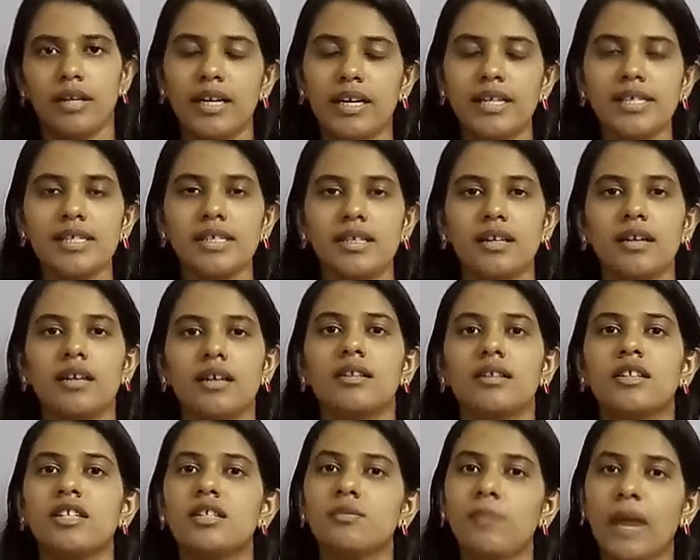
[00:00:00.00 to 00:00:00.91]
That is,
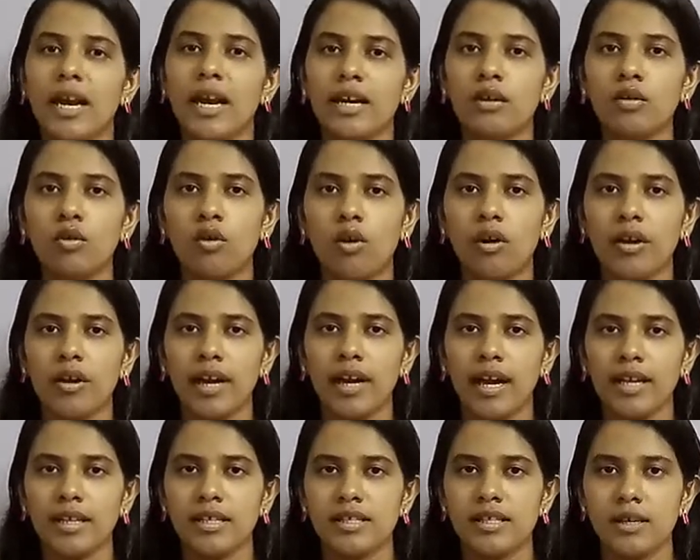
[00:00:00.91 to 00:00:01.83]
these
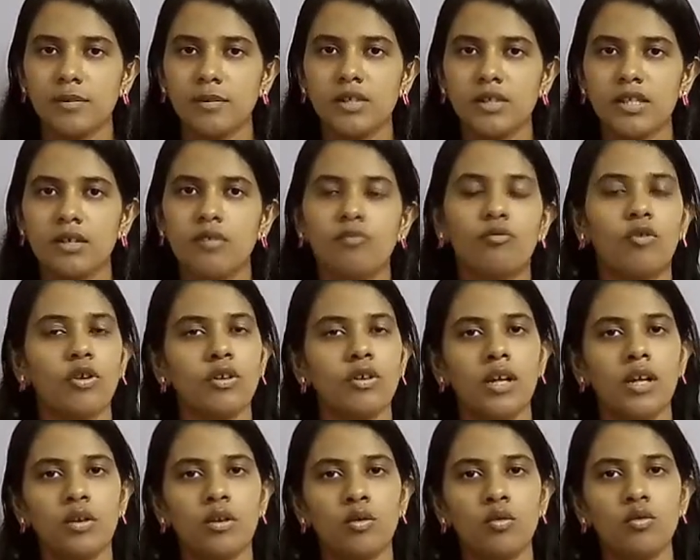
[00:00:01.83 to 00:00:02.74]
microorganisms,
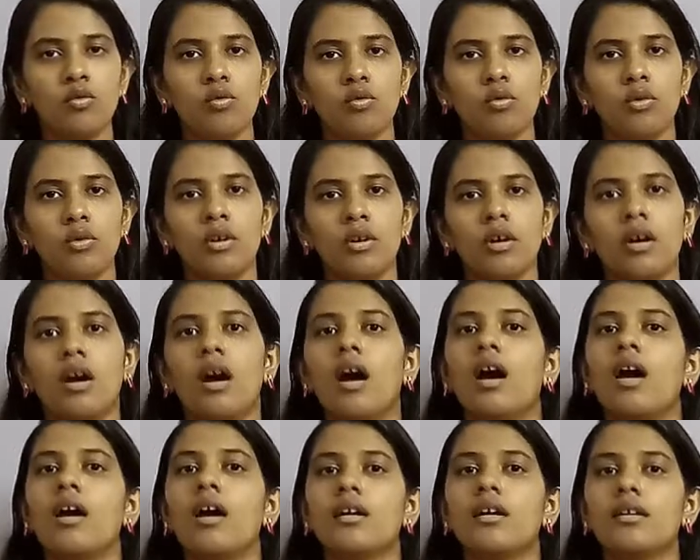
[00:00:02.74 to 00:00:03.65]
what they do,
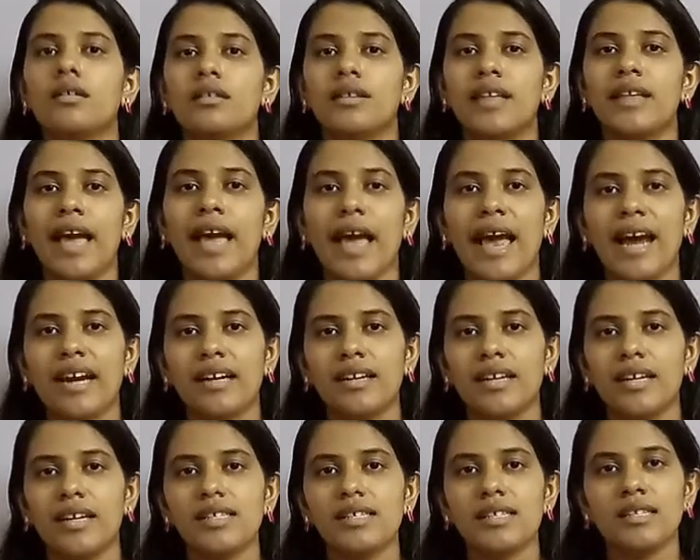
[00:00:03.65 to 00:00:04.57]
they
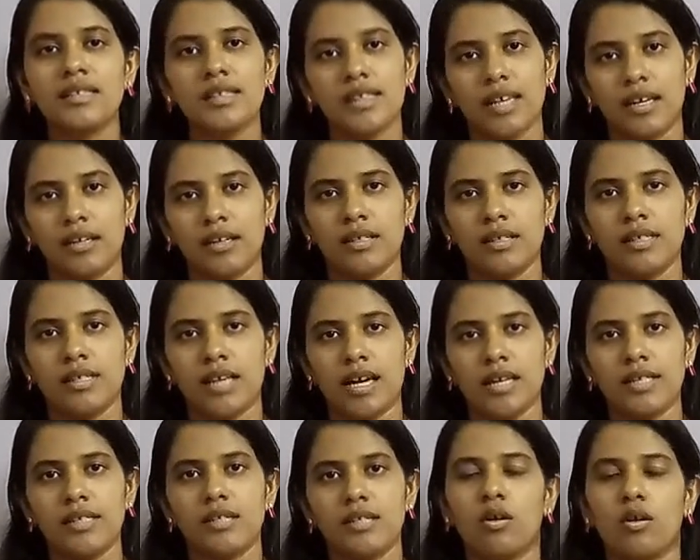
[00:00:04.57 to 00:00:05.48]
act as
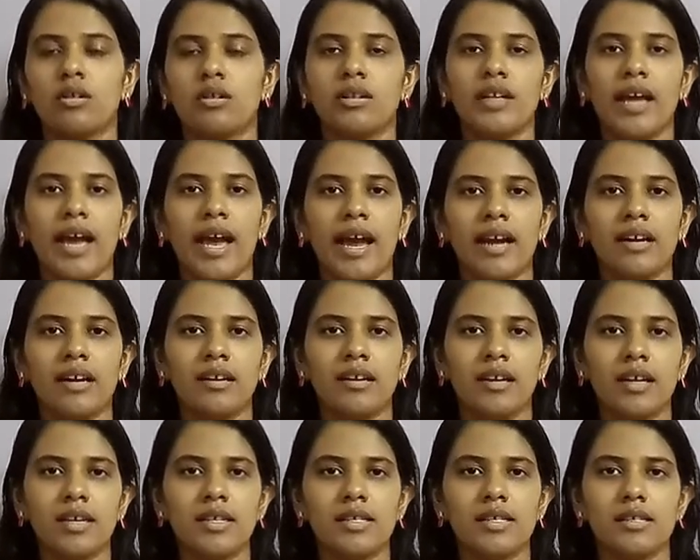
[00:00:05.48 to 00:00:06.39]
insecticides or they
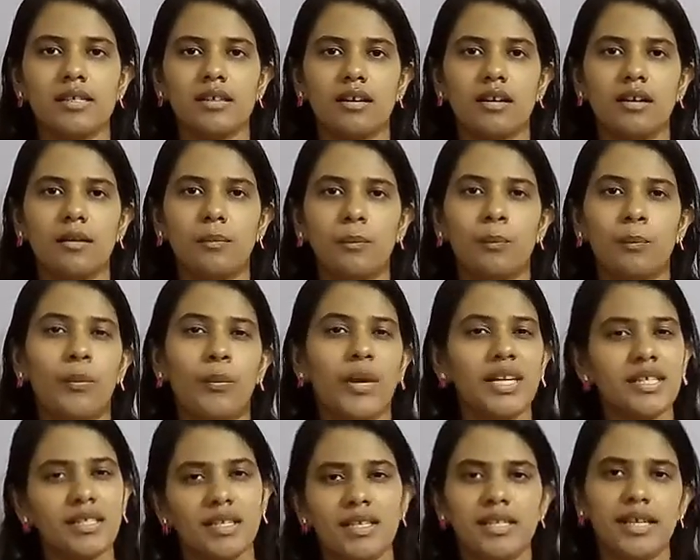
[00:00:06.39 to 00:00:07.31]
act as
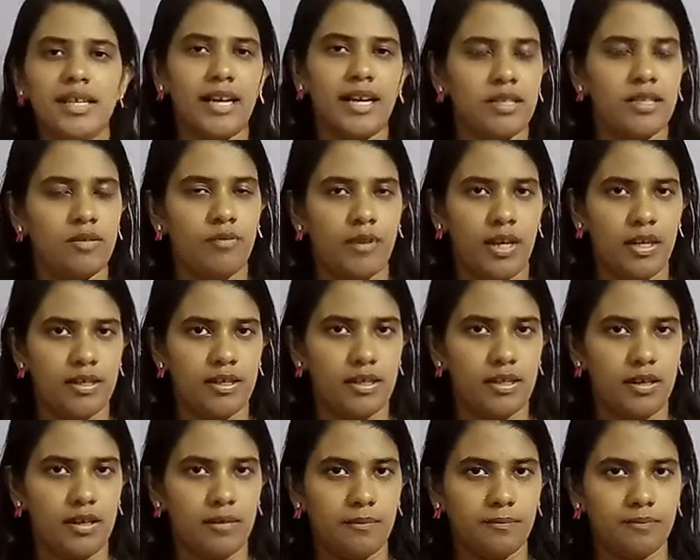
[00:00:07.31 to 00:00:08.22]
pesticides, we
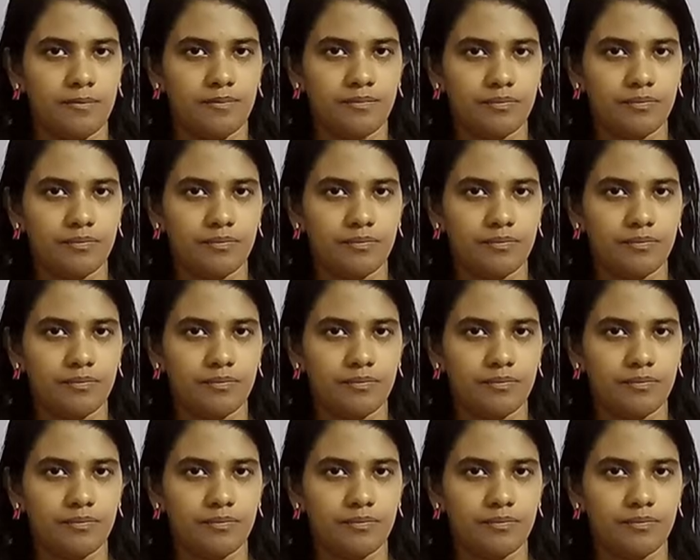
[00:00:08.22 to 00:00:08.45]
can say.